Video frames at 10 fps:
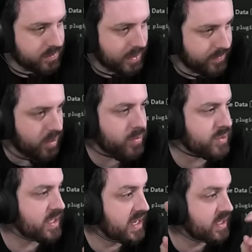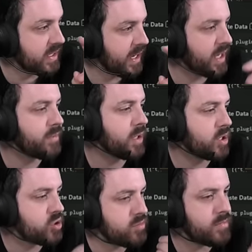even though it was an indicator,
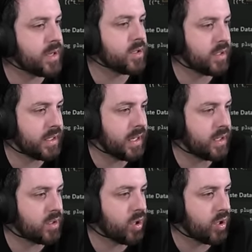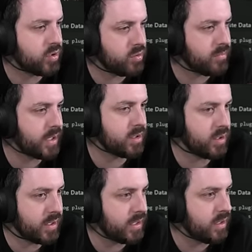because you manually hit go, you
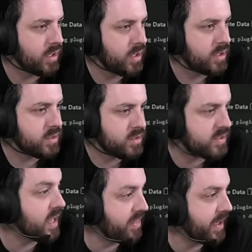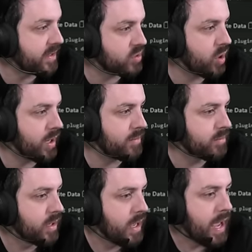manually set that
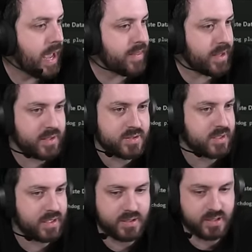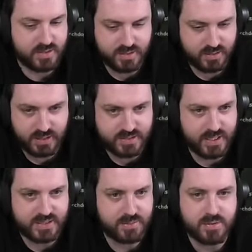time, and then it's the it's the
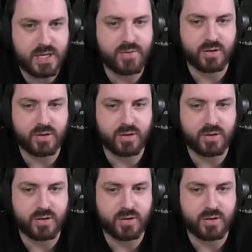exact same as having